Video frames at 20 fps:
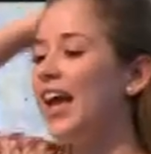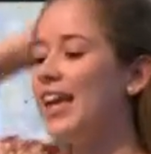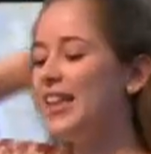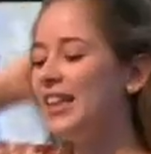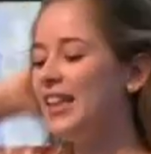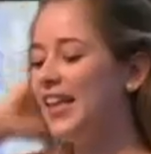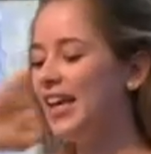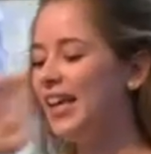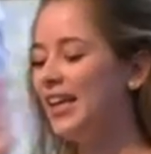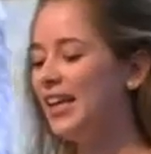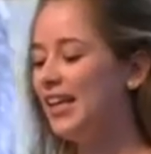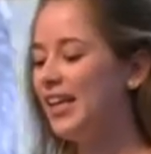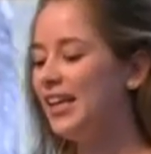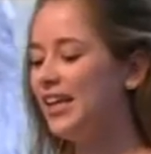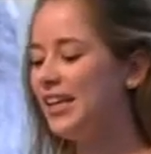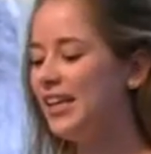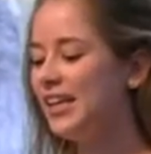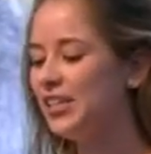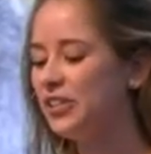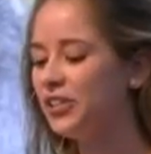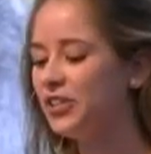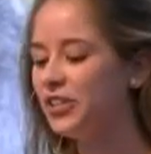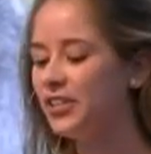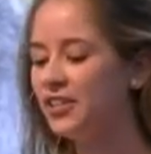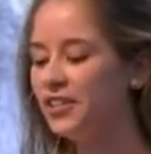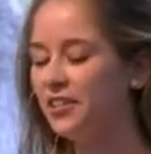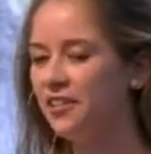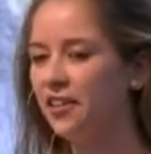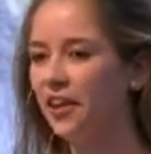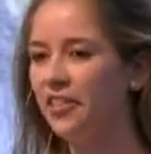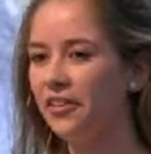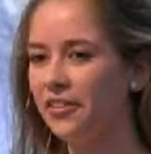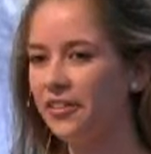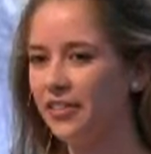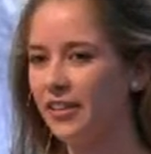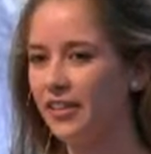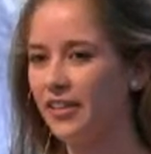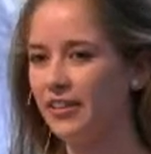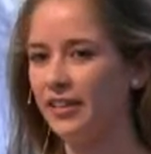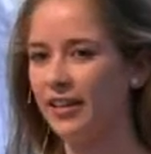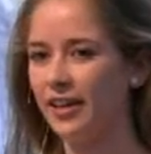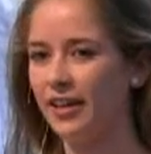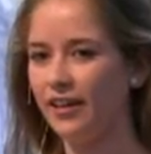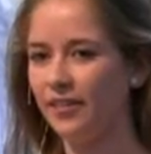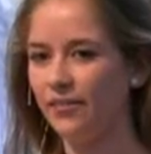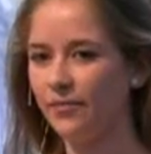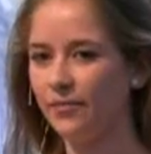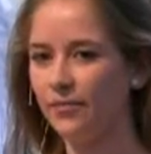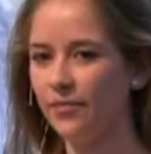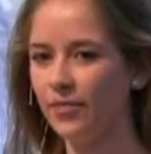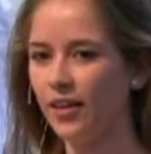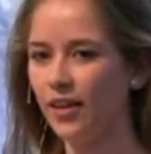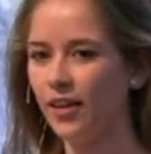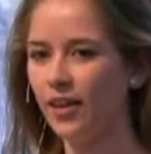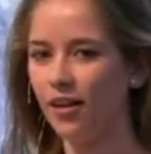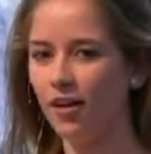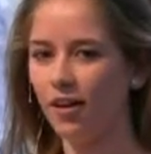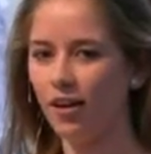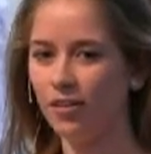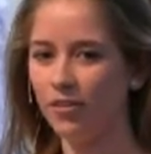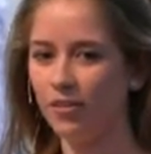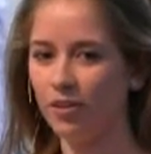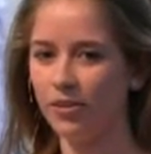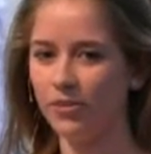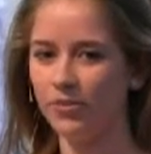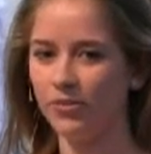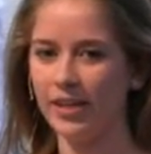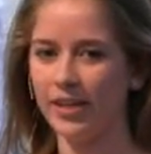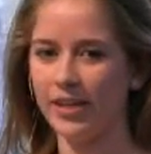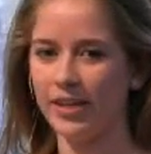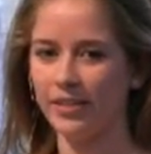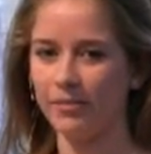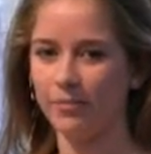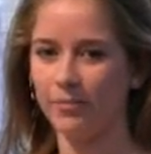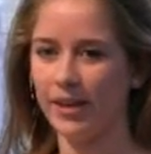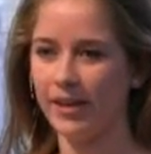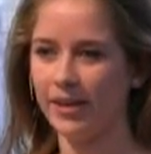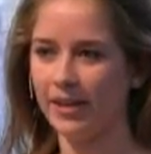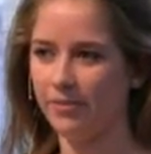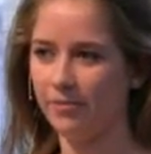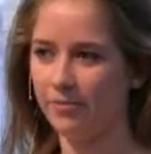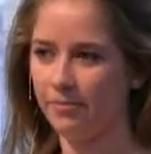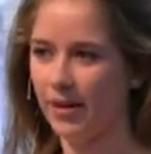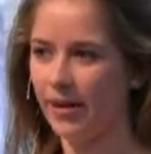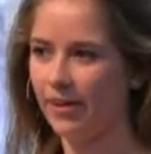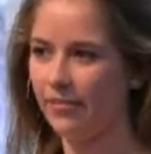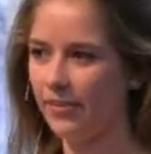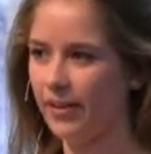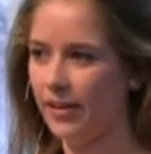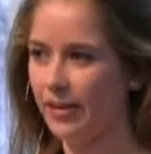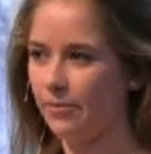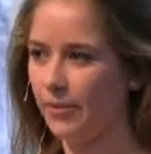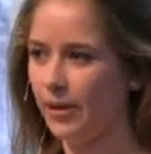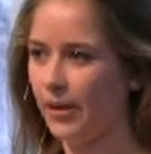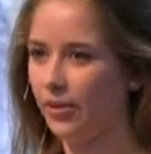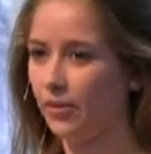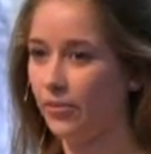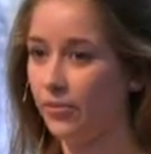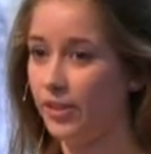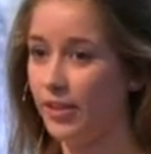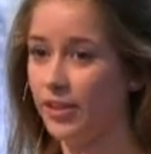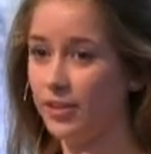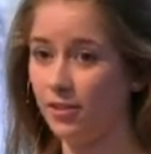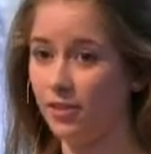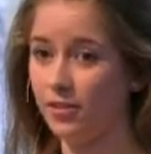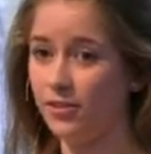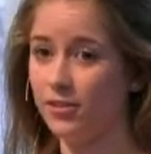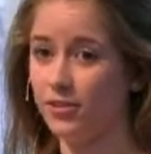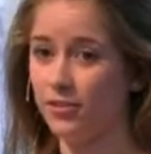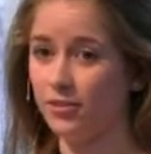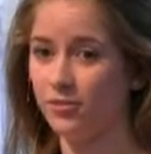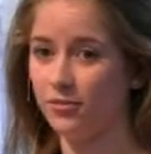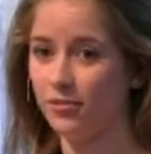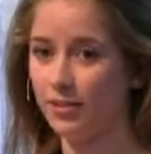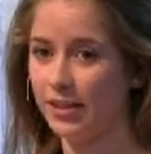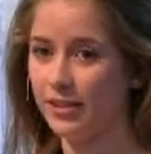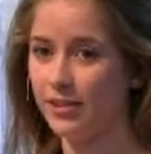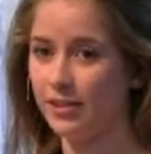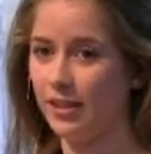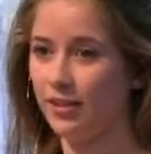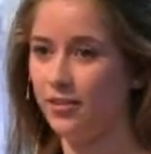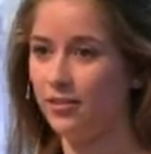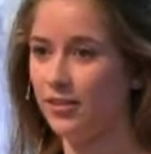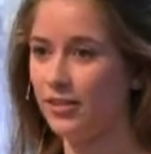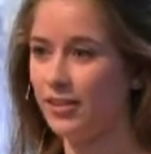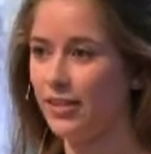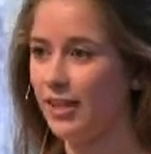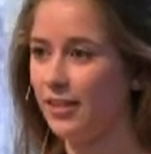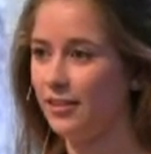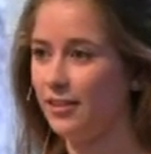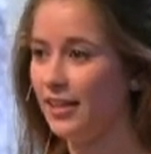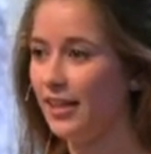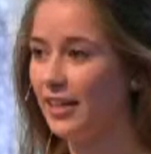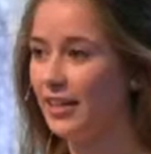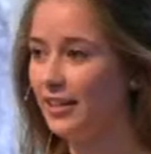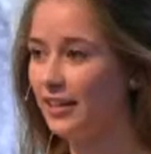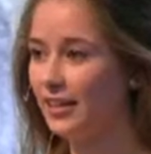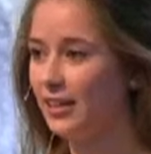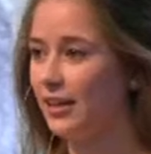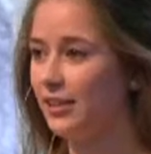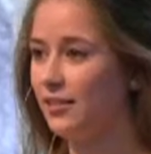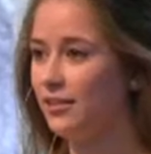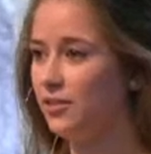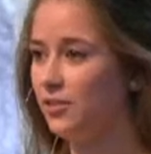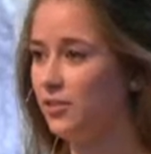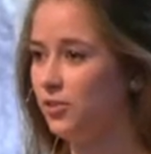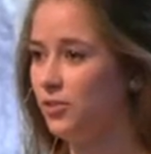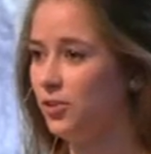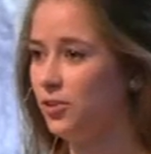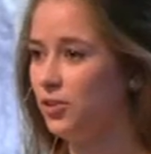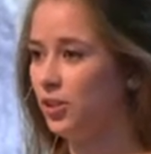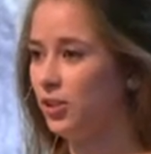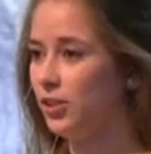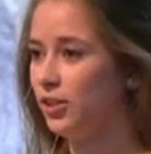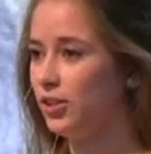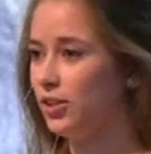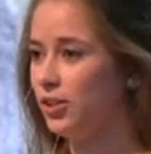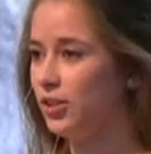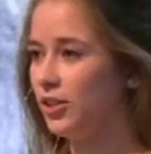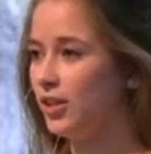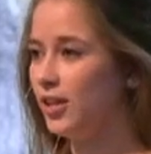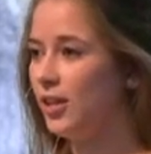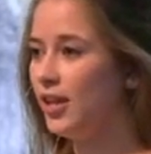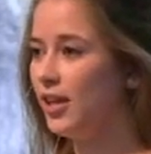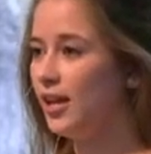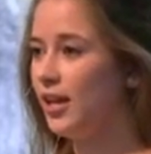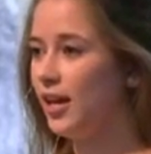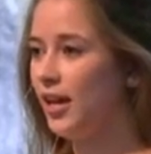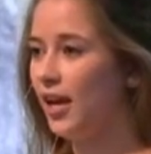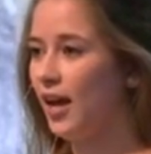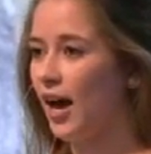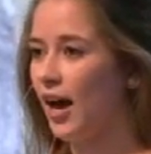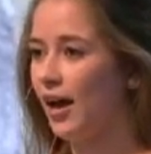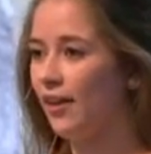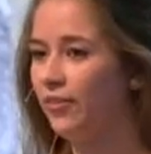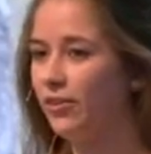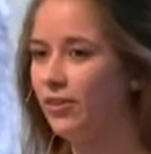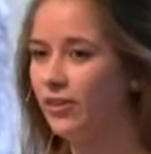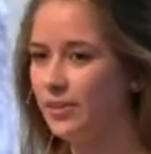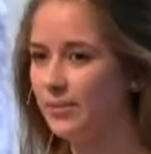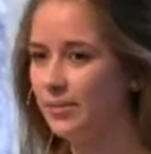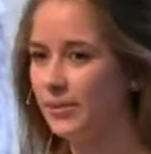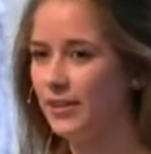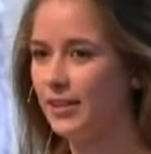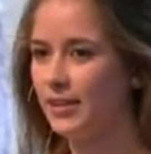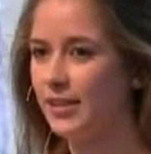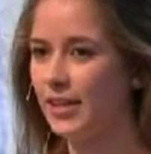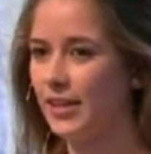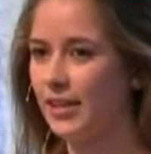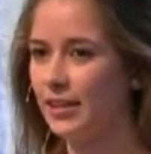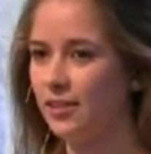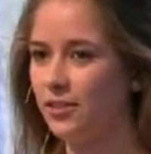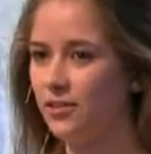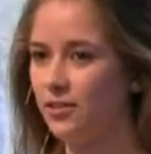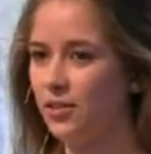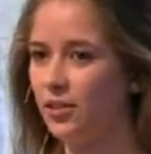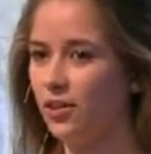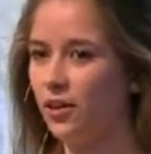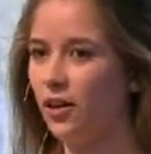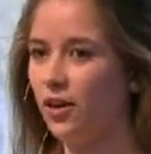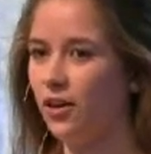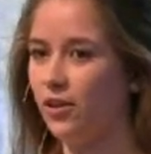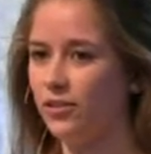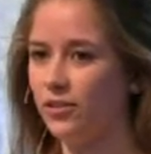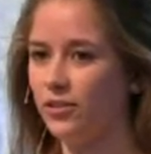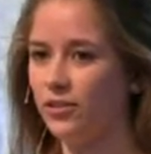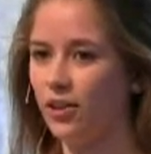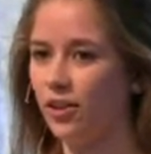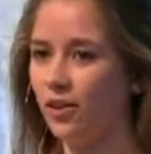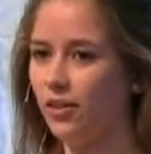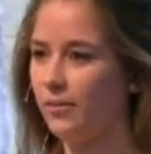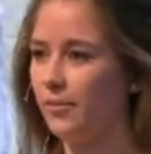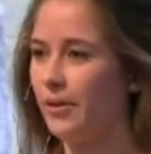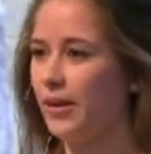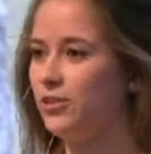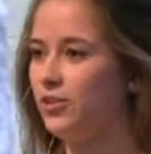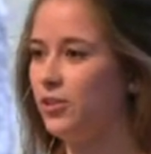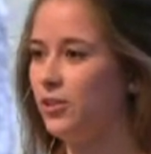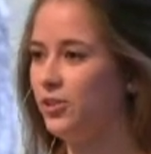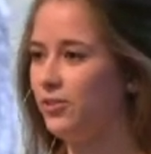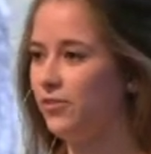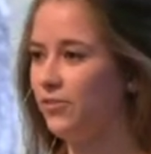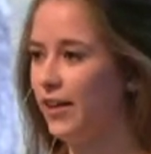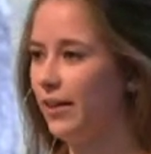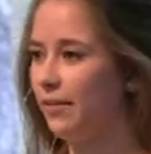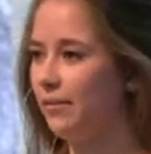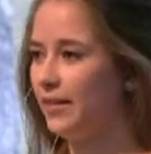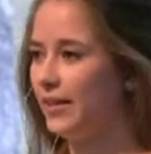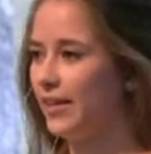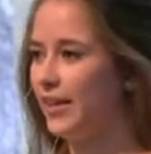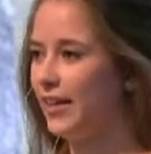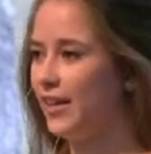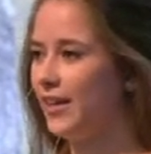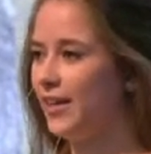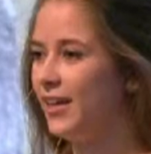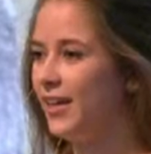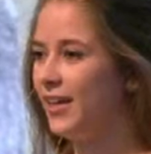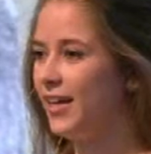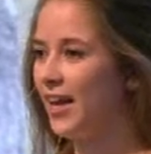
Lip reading: And then just another thing that, along with making my faith my own, is also, like Daniel said, getting connected to a church. I've always been connected to y'all. Y'all are my church family.